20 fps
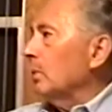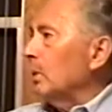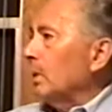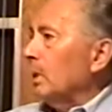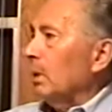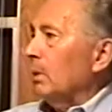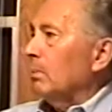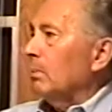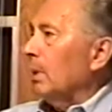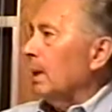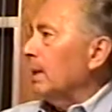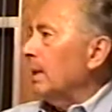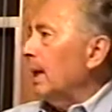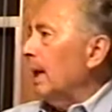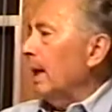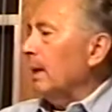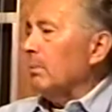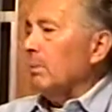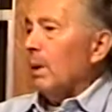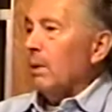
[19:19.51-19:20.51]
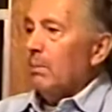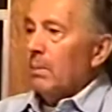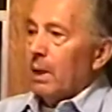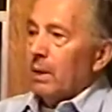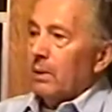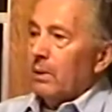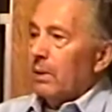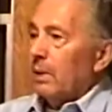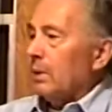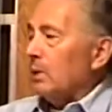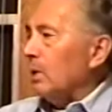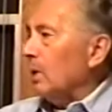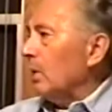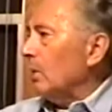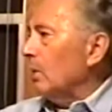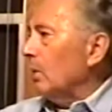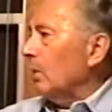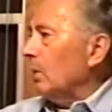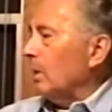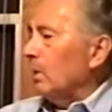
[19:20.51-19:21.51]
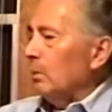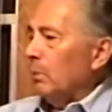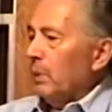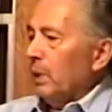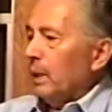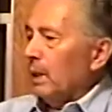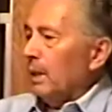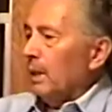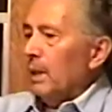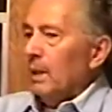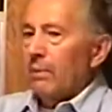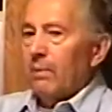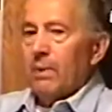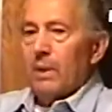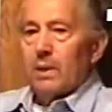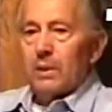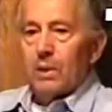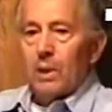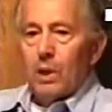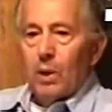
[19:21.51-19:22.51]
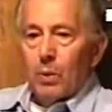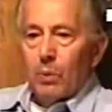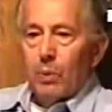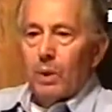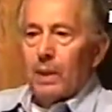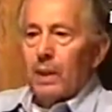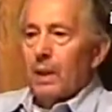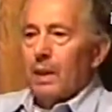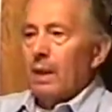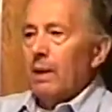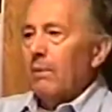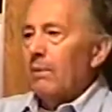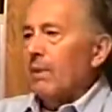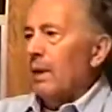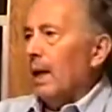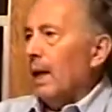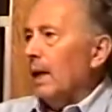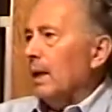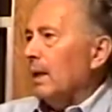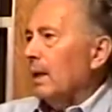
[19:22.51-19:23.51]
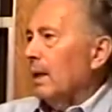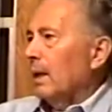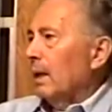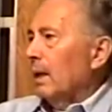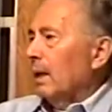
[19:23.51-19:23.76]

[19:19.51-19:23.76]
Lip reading: you know, my dad, my mother, to start looking, we can give this, we can give that,